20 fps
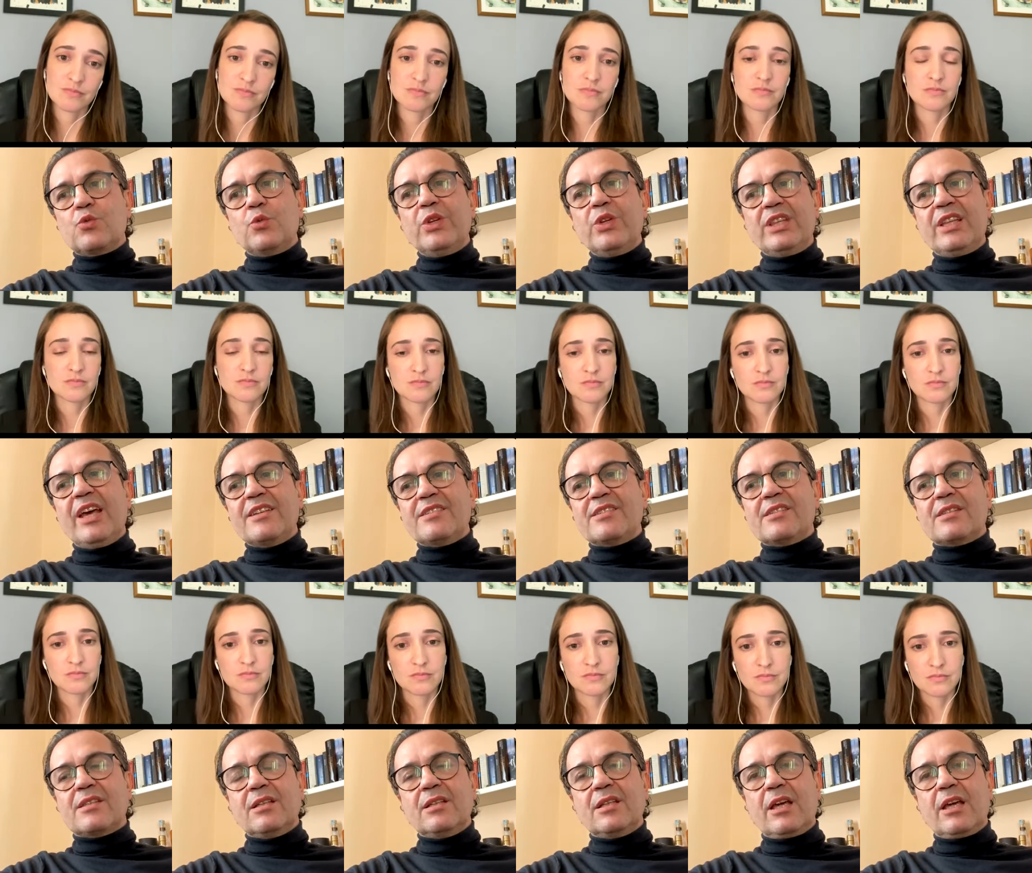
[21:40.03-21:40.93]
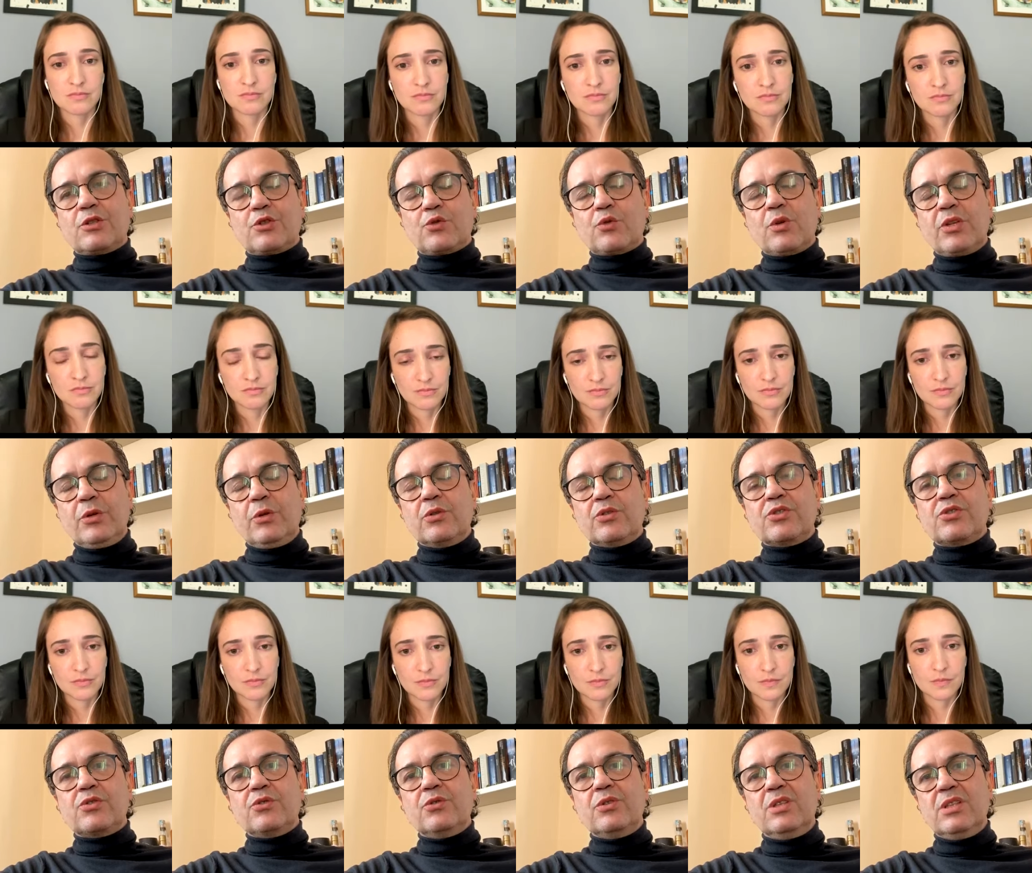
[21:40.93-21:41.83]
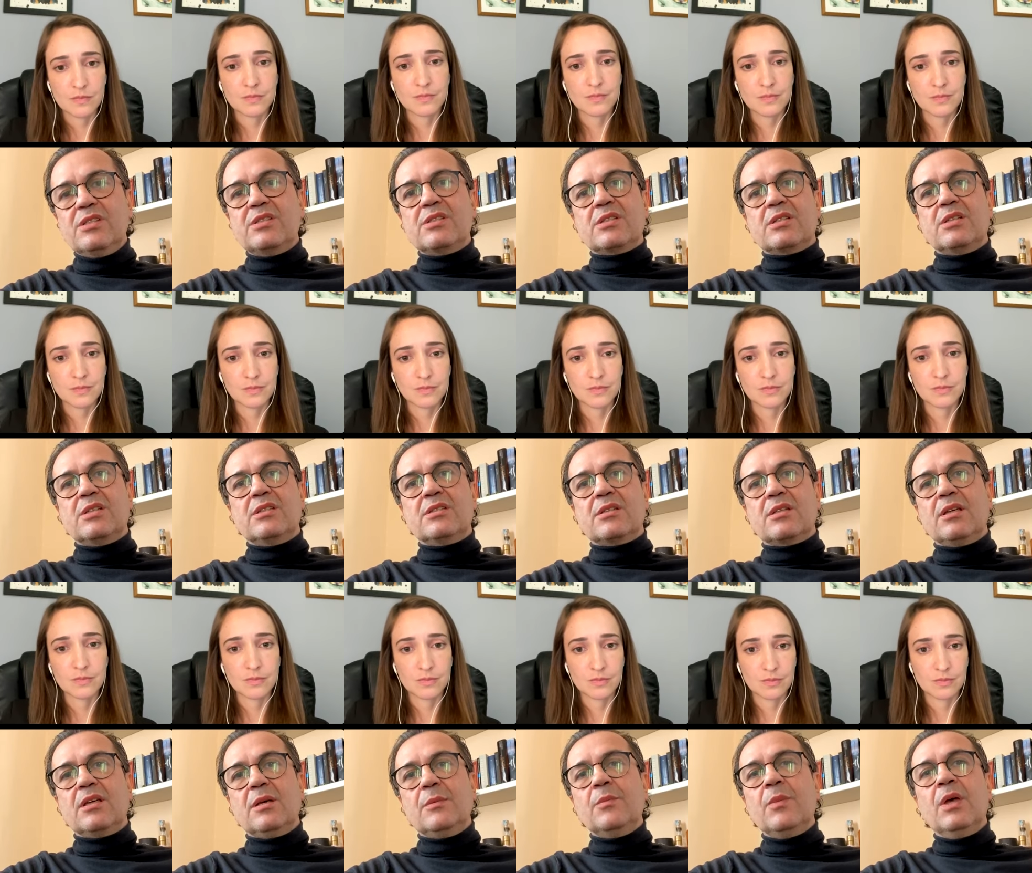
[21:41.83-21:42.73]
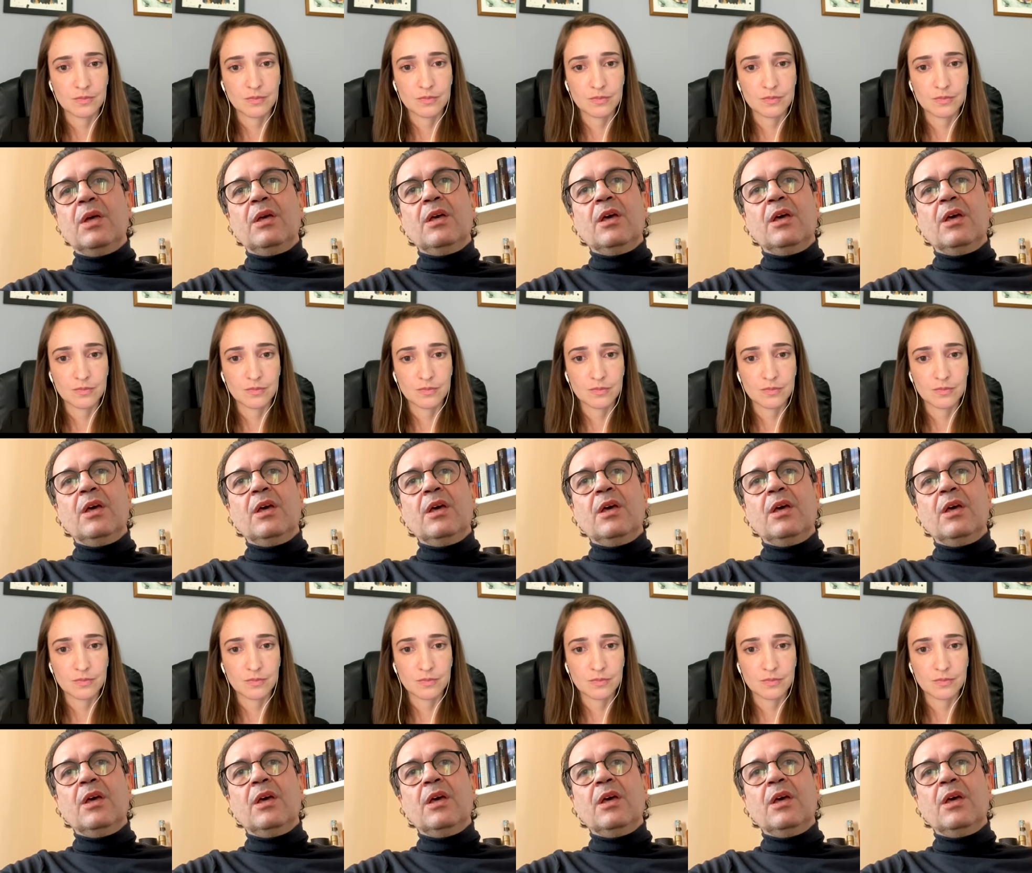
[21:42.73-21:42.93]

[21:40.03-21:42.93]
Speaker 1: we tested actually also this system,